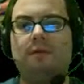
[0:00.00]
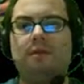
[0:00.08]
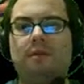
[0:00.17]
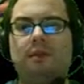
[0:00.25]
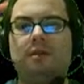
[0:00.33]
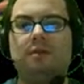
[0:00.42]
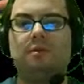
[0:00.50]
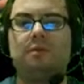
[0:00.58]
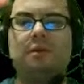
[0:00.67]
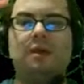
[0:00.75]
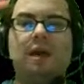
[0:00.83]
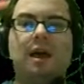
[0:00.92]
If I knew
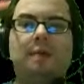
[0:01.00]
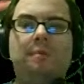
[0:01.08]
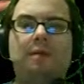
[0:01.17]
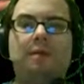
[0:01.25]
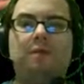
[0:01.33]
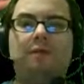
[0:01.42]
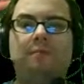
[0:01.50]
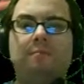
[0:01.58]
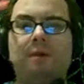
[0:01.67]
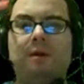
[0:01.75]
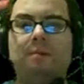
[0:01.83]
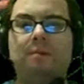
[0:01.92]
this was going
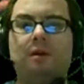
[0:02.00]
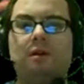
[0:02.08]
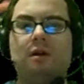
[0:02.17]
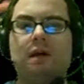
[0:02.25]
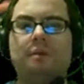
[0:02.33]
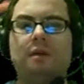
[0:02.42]
to happen, I would have